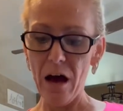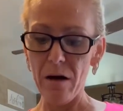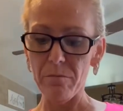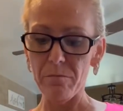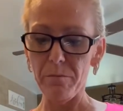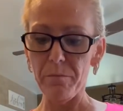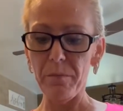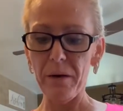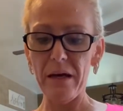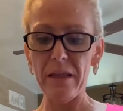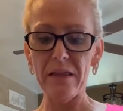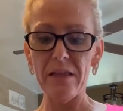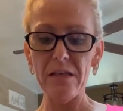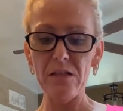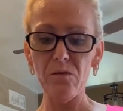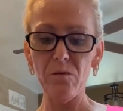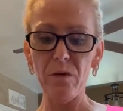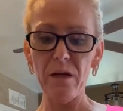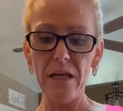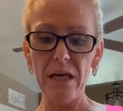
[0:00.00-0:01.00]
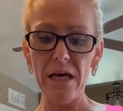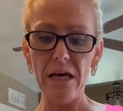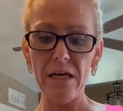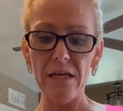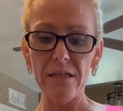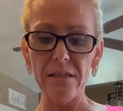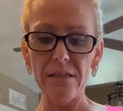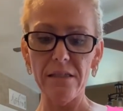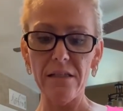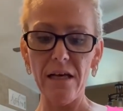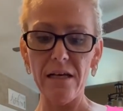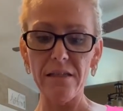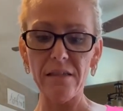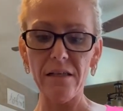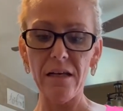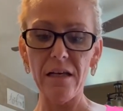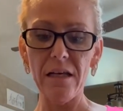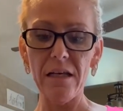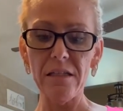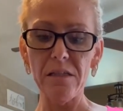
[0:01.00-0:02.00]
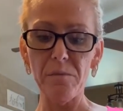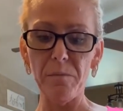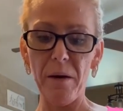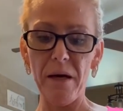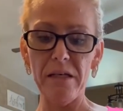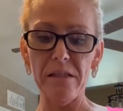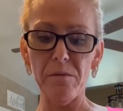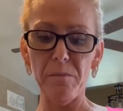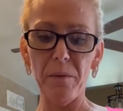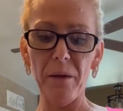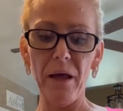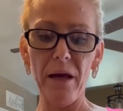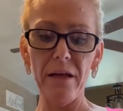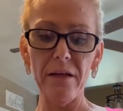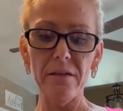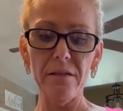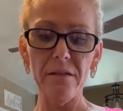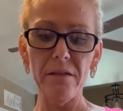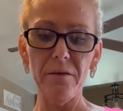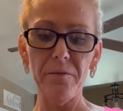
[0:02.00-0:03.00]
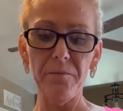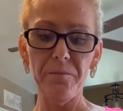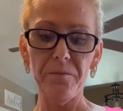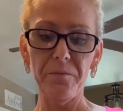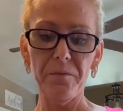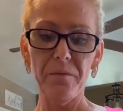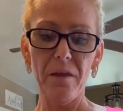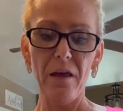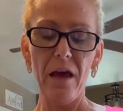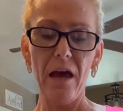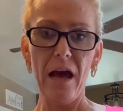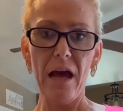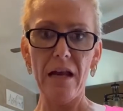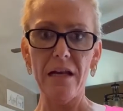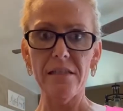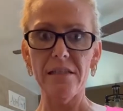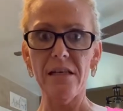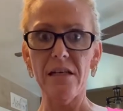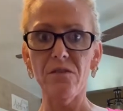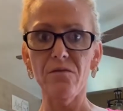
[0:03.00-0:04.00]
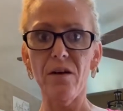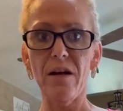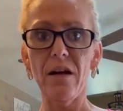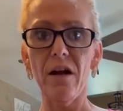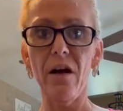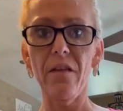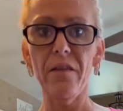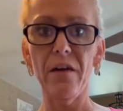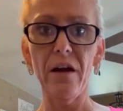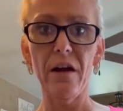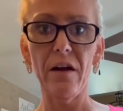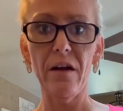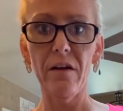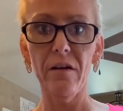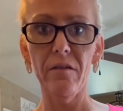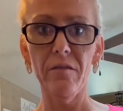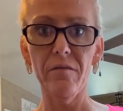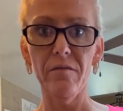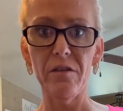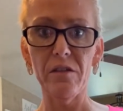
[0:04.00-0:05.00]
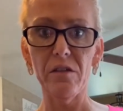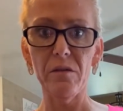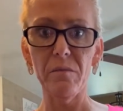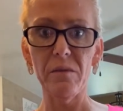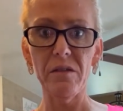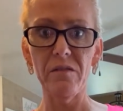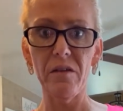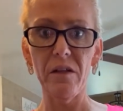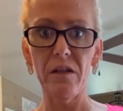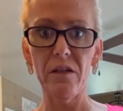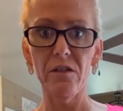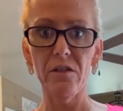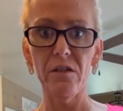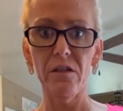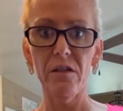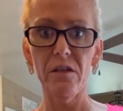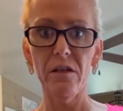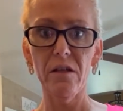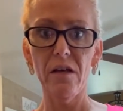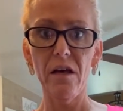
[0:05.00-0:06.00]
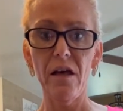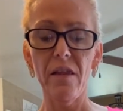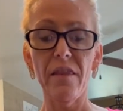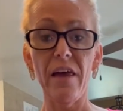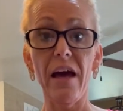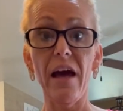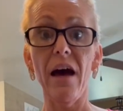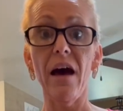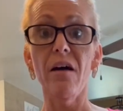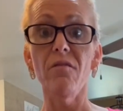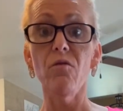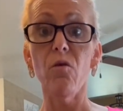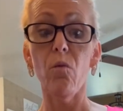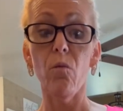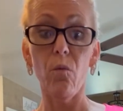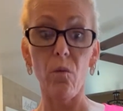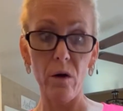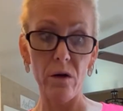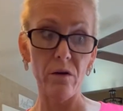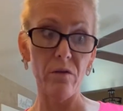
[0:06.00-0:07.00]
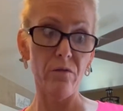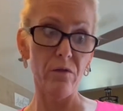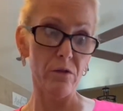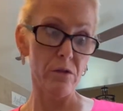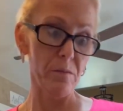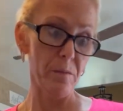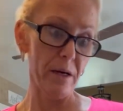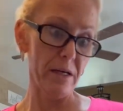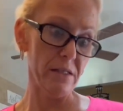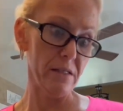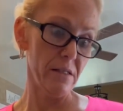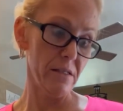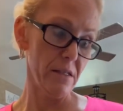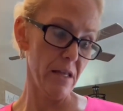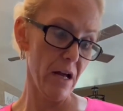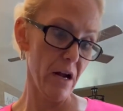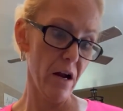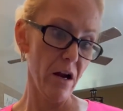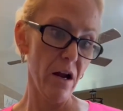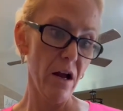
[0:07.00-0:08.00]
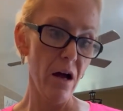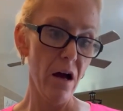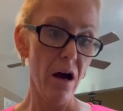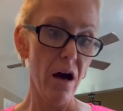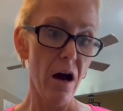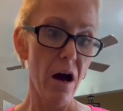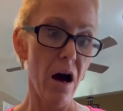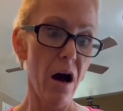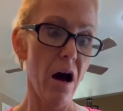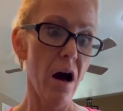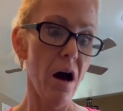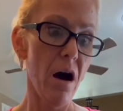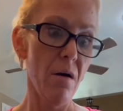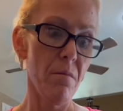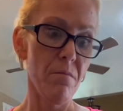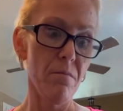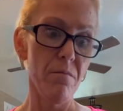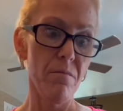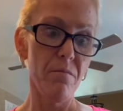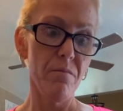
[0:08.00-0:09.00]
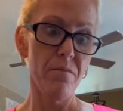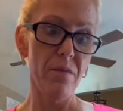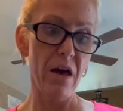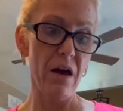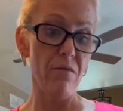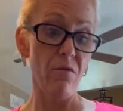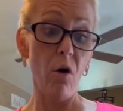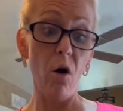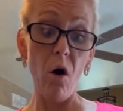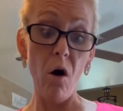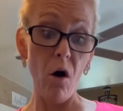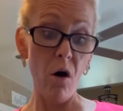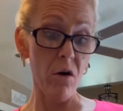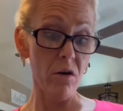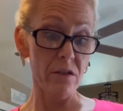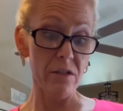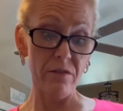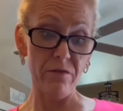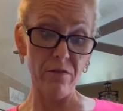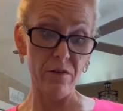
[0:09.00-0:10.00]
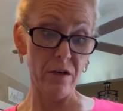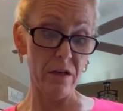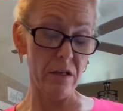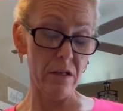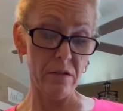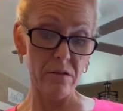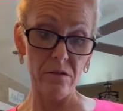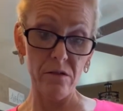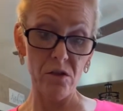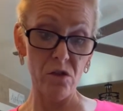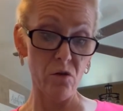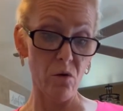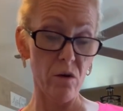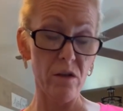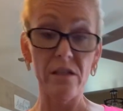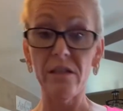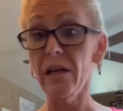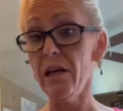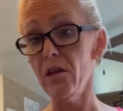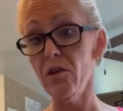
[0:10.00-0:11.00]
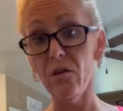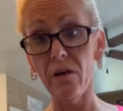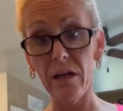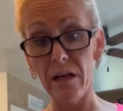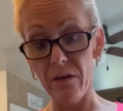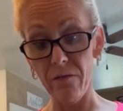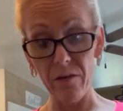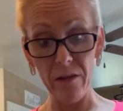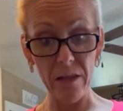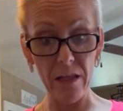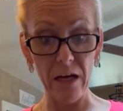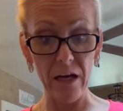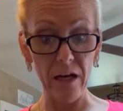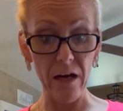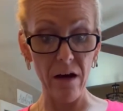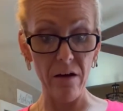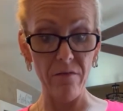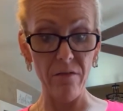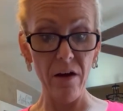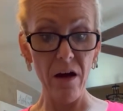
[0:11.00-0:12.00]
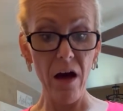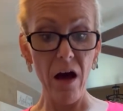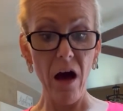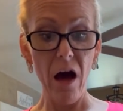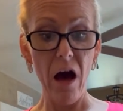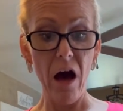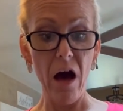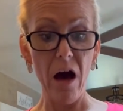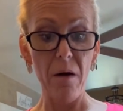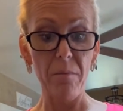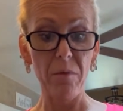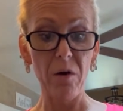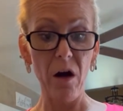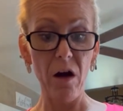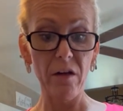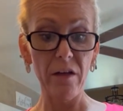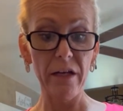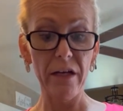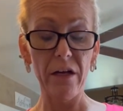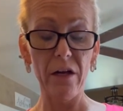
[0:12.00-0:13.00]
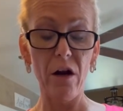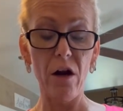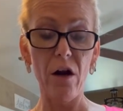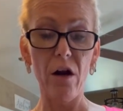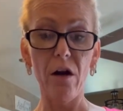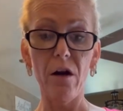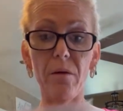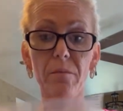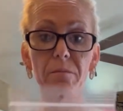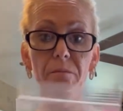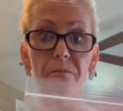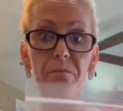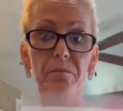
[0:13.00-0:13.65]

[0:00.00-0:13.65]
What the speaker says: But this one is Tuscany Spice Blend, and it says right on there, Fisherman's Village. They have wonderful spices there. They have all different sorts that you could even think of. Garlic and herb.